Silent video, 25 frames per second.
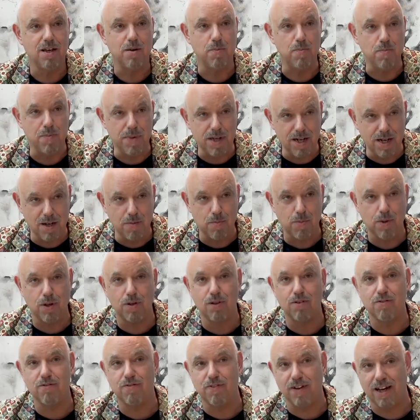
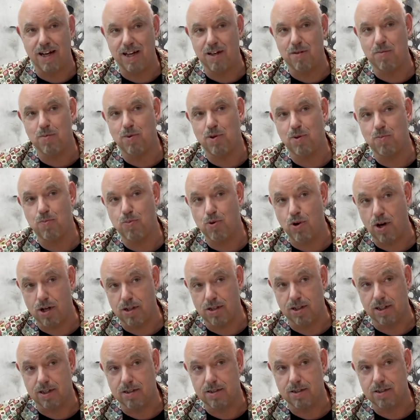minimal viable
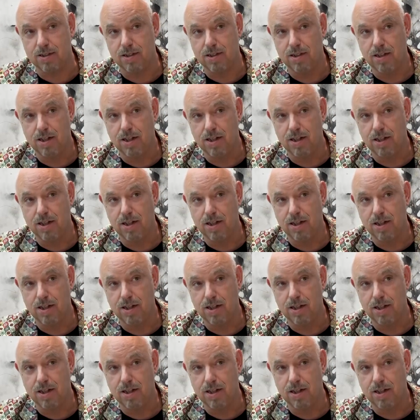product.